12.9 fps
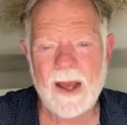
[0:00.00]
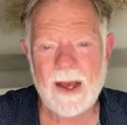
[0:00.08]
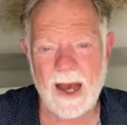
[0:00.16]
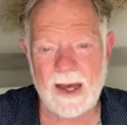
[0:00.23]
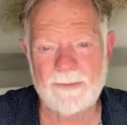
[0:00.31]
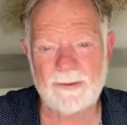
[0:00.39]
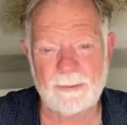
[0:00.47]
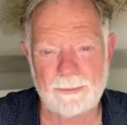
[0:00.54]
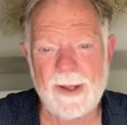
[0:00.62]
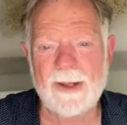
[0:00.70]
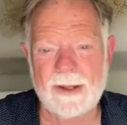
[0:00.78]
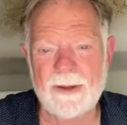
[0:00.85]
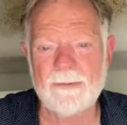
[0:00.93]
I'm
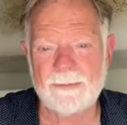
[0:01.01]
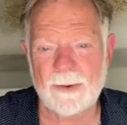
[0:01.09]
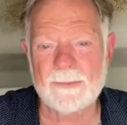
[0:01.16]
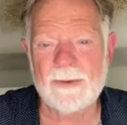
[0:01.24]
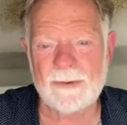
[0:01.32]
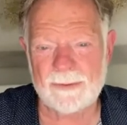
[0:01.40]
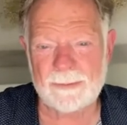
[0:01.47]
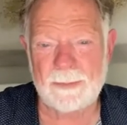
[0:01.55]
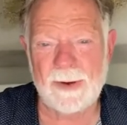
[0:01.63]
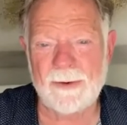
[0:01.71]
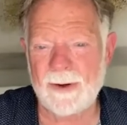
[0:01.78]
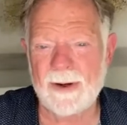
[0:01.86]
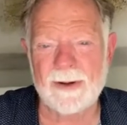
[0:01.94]
speaking from the
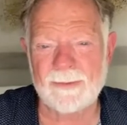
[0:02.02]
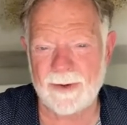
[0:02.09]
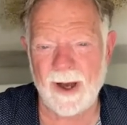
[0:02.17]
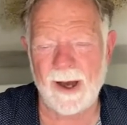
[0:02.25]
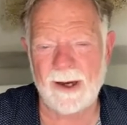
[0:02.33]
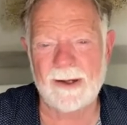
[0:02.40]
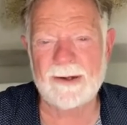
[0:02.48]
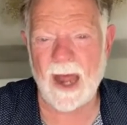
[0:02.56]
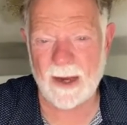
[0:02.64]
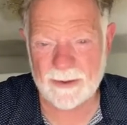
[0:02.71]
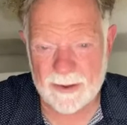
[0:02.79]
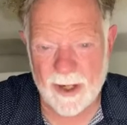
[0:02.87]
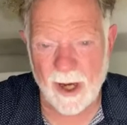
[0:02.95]
Spirit of God,
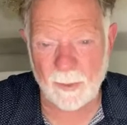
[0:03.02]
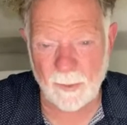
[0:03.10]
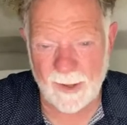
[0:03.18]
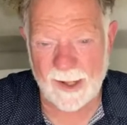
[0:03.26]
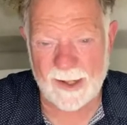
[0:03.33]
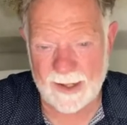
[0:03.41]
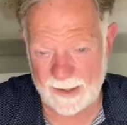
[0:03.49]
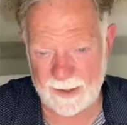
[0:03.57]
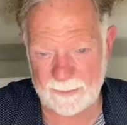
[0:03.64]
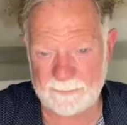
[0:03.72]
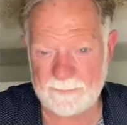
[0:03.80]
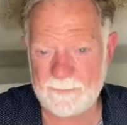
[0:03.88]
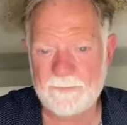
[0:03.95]
knowing
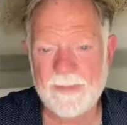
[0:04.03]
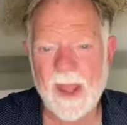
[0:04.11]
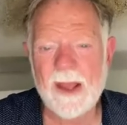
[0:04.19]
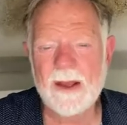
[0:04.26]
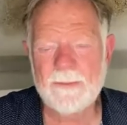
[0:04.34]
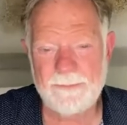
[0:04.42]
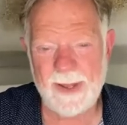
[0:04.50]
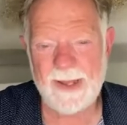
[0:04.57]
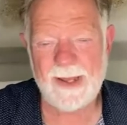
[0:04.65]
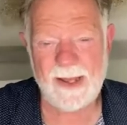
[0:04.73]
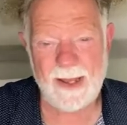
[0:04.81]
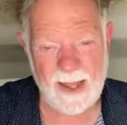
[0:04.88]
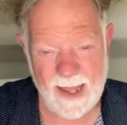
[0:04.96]
him,
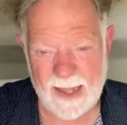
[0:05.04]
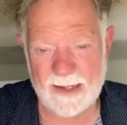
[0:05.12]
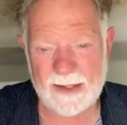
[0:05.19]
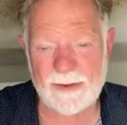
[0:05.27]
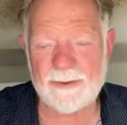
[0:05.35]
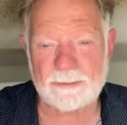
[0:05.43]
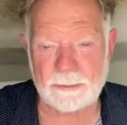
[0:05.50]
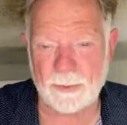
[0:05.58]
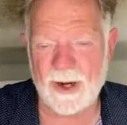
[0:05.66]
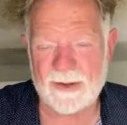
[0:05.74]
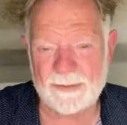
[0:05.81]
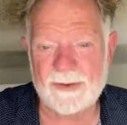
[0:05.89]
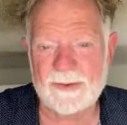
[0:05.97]
being in his
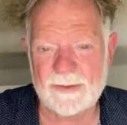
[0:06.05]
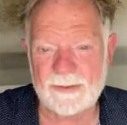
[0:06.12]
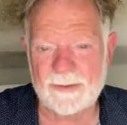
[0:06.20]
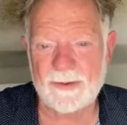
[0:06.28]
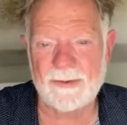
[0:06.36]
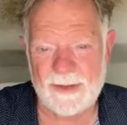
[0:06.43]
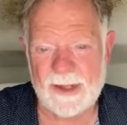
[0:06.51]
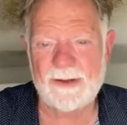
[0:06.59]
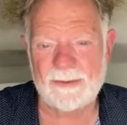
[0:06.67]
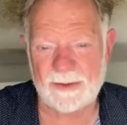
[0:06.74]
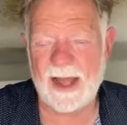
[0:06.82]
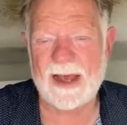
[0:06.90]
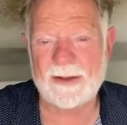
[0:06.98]
presence
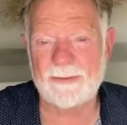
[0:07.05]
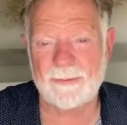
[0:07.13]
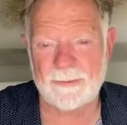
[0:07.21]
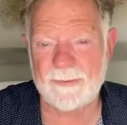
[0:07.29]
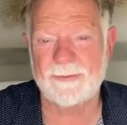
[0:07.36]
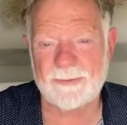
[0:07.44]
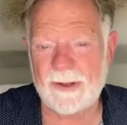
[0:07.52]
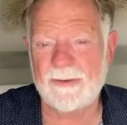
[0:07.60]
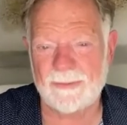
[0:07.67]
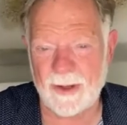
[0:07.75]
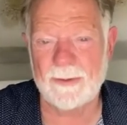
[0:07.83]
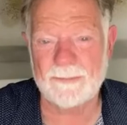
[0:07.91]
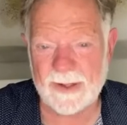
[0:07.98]
these last 50
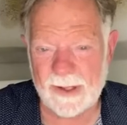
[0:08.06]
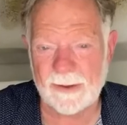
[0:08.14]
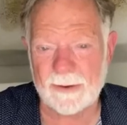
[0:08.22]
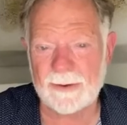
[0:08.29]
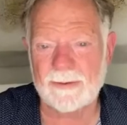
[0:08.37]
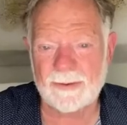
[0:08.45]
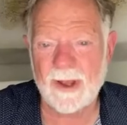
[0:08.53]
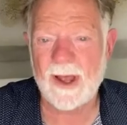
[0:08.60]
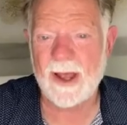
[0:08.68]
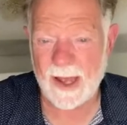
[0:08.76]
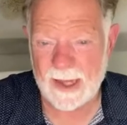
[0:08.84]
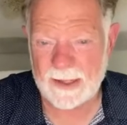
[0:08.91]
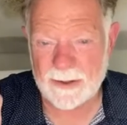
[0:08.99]
some years,
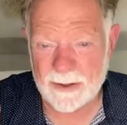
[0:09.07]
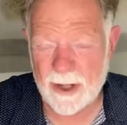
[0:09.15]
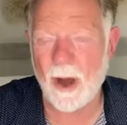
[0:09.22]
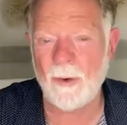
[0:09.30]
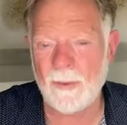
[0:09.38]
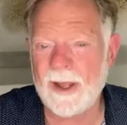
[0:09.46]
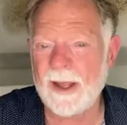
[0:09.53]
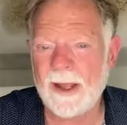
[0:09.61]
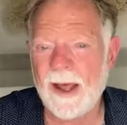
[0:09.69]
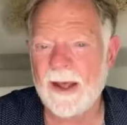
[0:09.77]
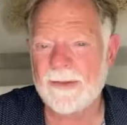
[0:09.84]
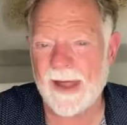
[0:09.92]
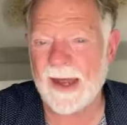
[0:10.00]
and knowing
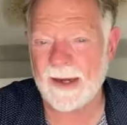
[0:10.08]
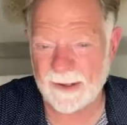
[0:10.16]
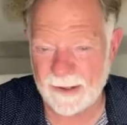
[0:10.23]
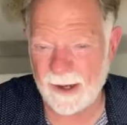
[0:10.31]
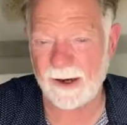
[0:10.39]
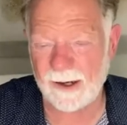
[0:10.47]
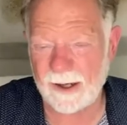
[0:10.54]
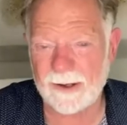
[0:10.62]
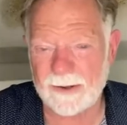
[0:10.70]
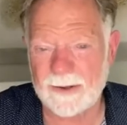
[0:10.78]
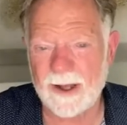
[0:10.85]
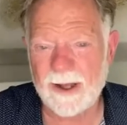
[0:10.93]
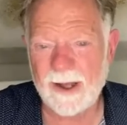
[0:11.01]
that
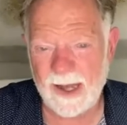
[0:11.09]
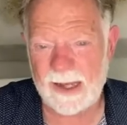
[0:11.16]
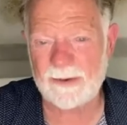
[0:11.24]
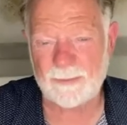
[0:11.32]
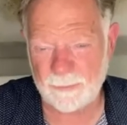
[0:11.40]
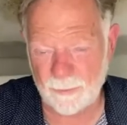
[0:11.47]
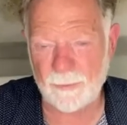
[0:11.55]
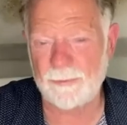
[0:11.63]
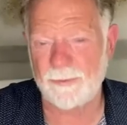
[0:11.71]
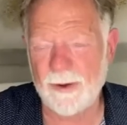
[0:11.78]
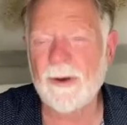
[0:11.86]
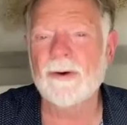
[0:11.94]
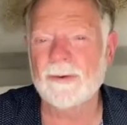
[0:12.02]
God has
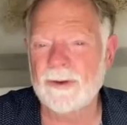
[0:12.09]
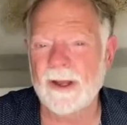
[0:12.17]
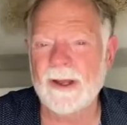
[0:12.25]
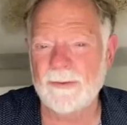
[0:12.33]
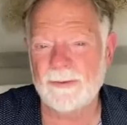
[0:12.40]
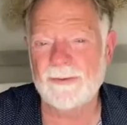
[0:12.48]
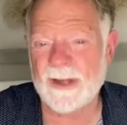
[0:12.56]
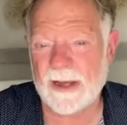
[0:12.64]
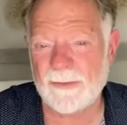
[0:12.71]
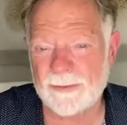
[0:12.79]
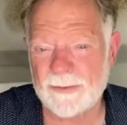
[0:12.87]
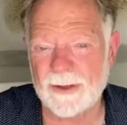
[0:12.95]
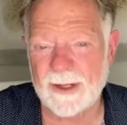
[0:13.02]
fulfilled his
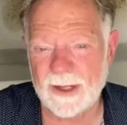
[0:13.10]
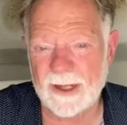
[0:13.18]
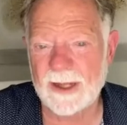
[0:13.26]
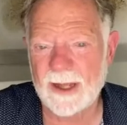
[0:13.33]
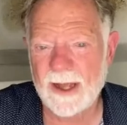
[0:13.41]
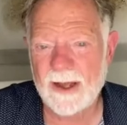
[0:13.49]
destiny